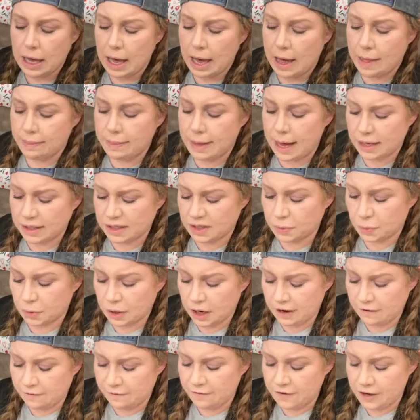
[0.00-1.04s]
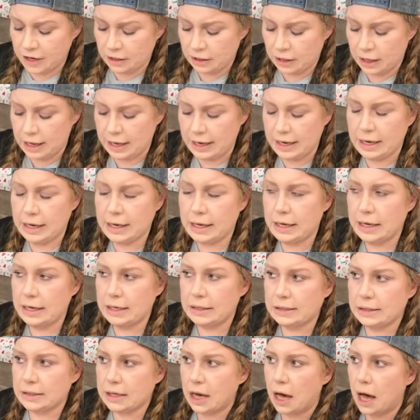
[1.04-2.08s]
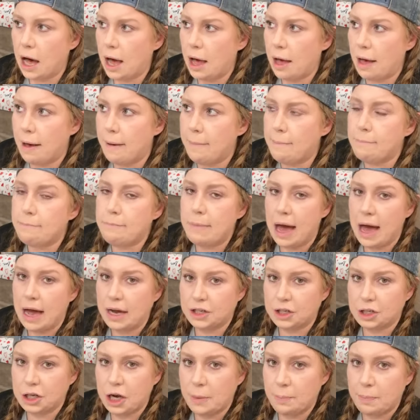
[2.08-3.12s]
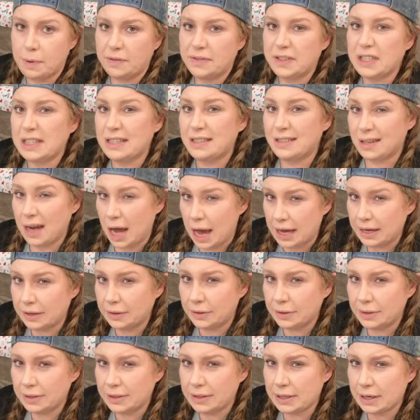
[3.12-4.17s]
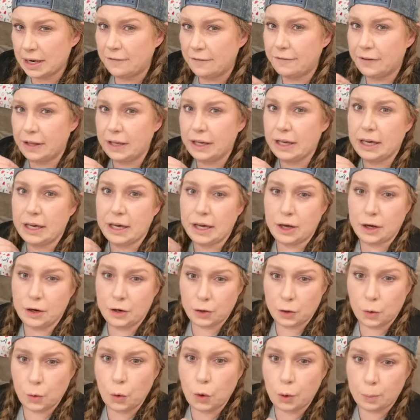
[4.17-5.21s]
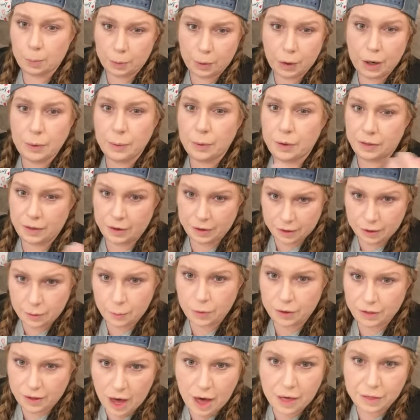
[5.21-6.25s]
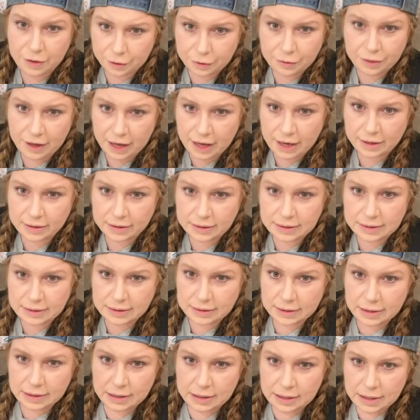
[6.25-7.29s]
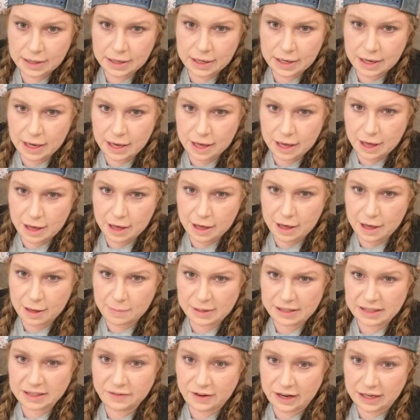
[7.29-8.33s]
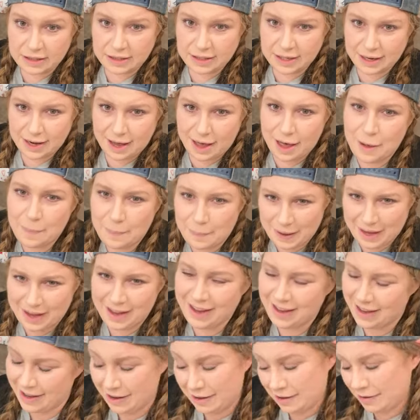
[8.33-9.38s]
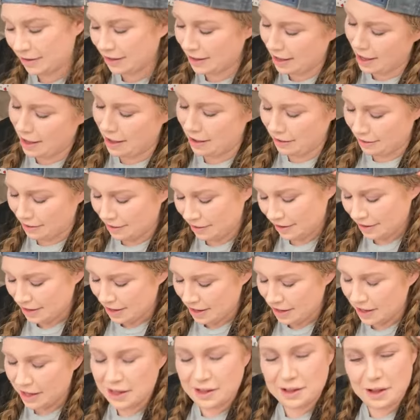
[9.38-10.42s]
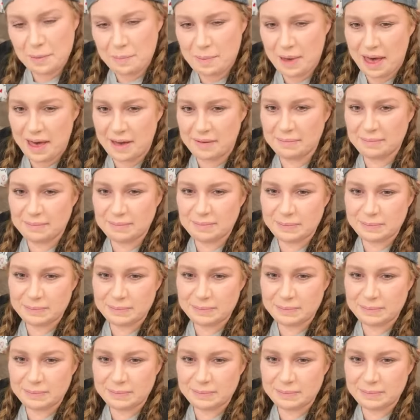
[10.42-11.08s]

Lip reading: And that's where I feel like it's got a mashup of styles that I feel like it can incorporate with other things. It's fancied up. Yeah, a little bit.